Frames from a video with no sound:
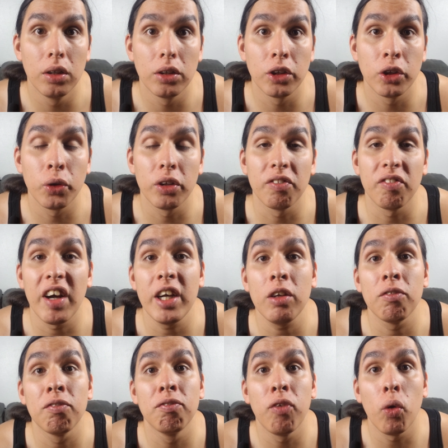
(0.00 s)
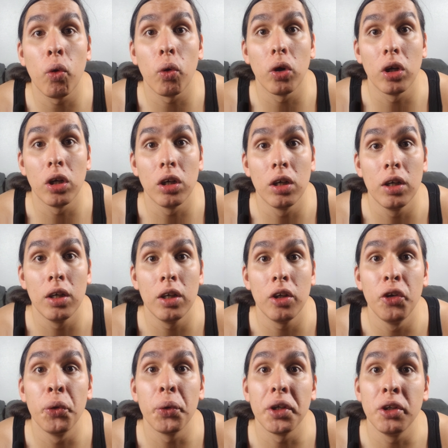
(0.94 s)
So the final four,
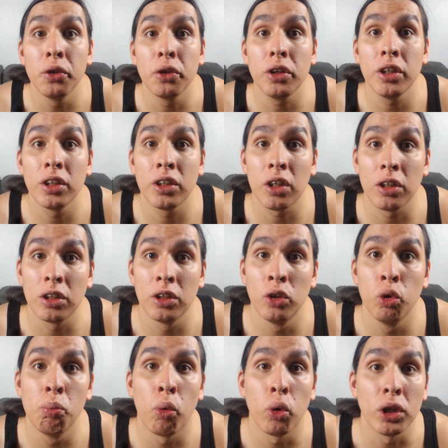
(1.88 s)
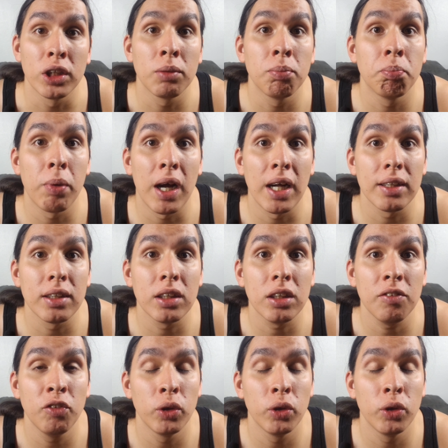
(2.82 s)
you can usually start to do more spot stuff.